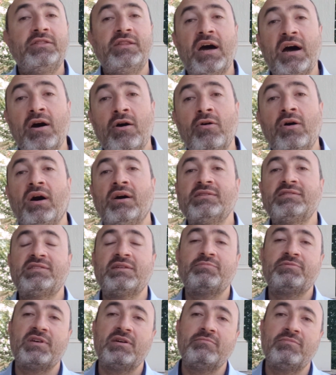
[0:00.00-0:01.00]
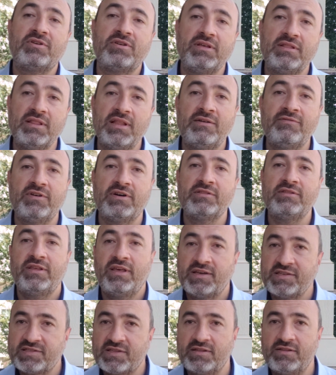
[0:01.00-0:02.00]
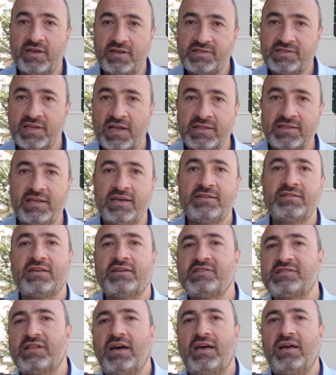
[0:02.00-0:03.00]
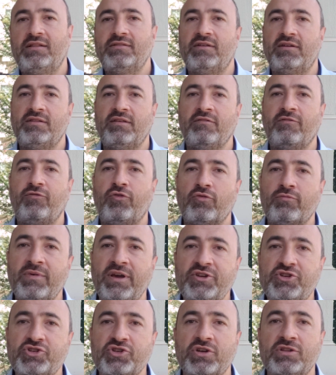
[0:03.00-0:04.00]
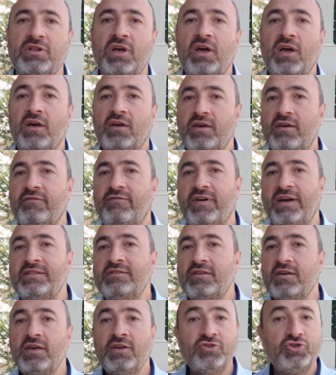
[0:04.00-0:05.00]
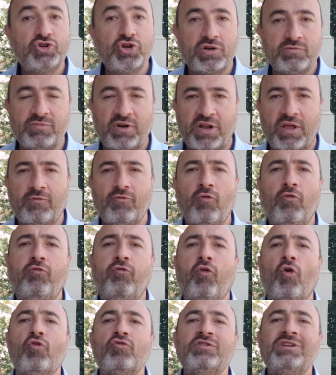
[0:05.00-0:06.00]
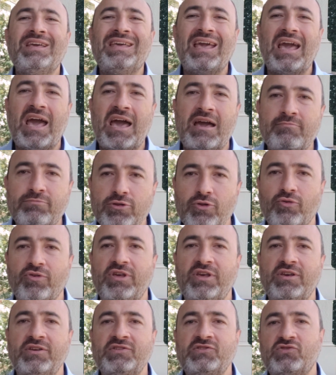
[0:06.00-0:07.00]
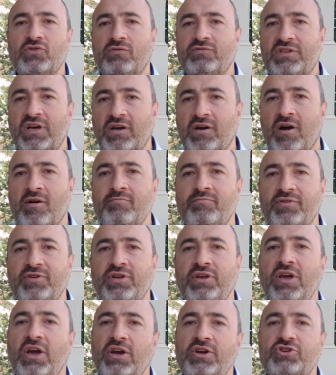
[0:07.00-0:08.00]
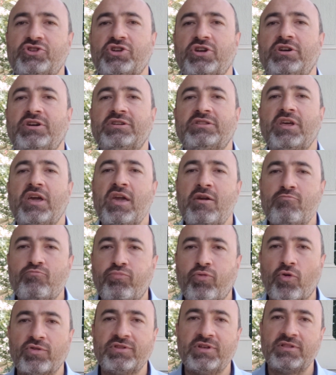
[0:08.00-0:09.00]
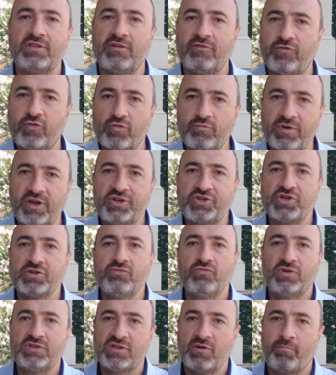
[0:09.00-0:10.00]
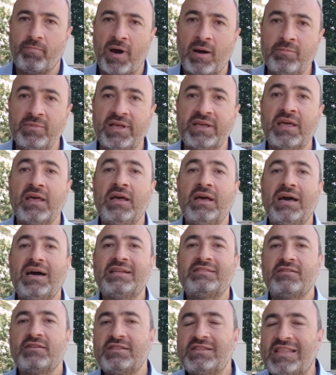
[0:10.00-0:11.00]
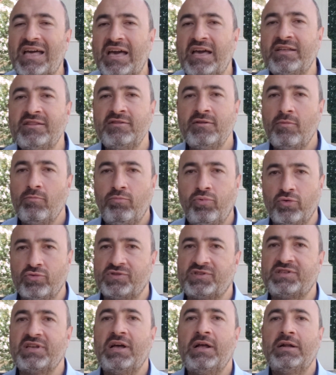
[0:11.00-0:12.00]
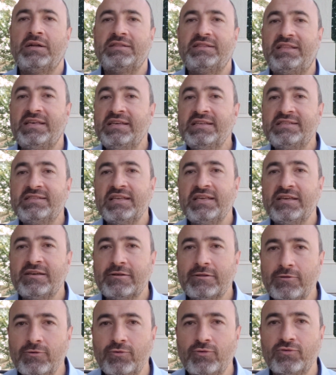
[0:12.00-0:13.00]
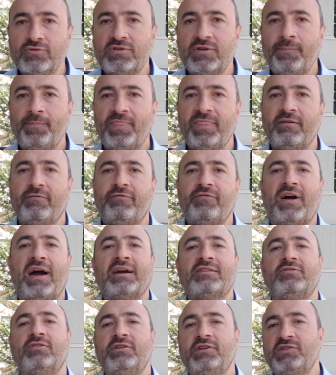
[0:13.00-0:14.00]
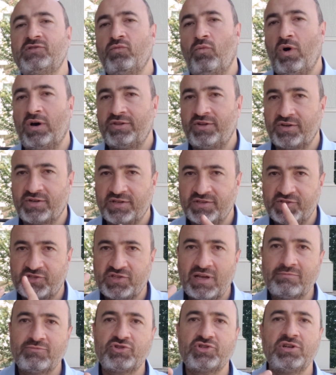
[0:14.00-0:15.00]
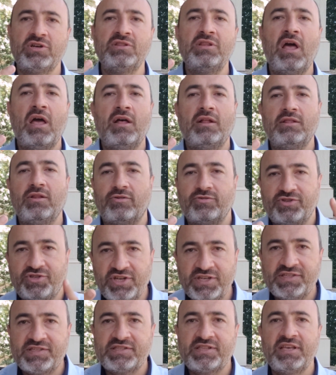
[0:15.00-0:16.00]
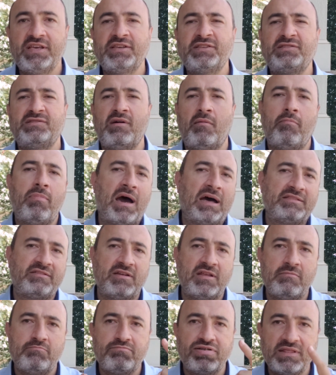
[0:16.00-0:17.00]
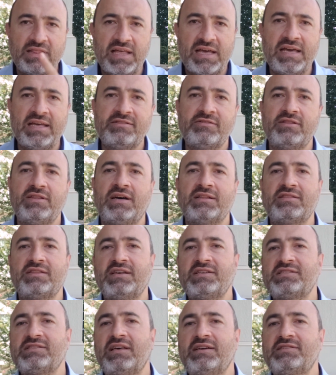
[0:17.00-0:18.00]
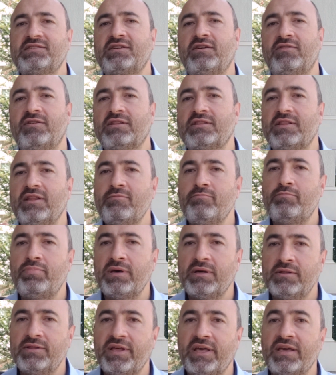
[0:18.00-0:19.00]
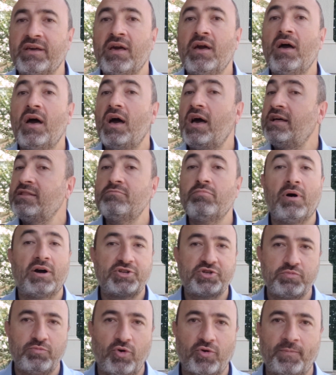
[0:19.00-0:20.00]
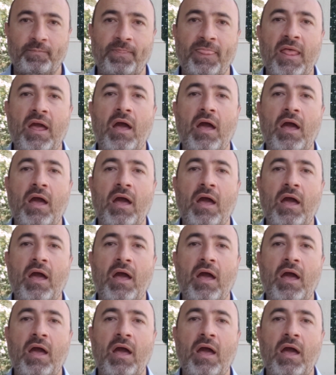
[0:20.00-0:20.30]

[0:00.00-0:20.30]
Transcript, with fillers: Now, on September 11, yesterday Sunday, Tesla held an information event in Germany. 40 employees of the company shared important information with the public at 10 booths. These include the factory's water consumption, logistics, the battery plant that Tesla is currently building, and much more.